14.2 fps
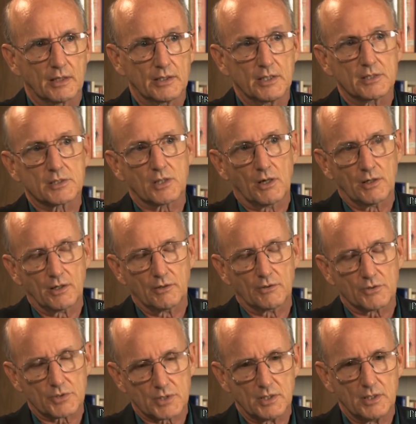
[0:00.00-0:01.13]
He's starting to
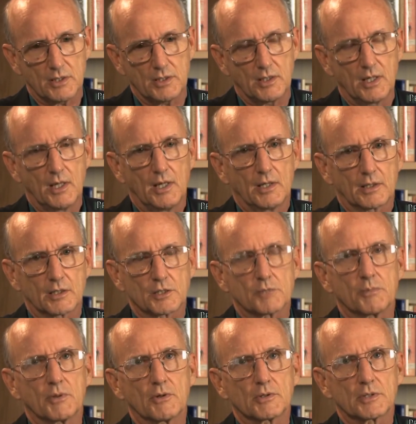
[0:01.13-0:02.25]
see
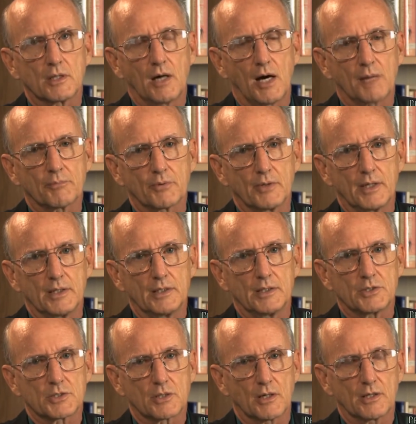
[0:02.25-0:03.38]
conspiracy operate.
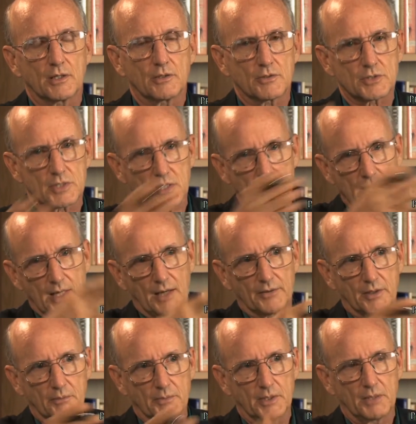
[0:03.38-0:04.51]
He's starting to see how
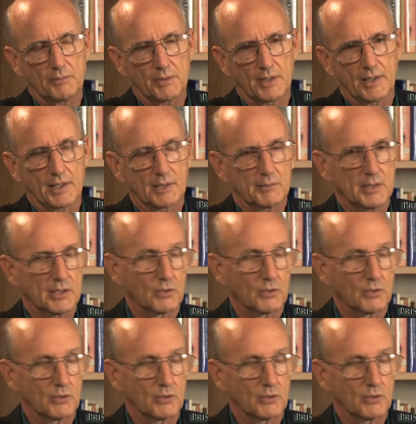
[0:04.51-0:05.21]
they're manipulating him.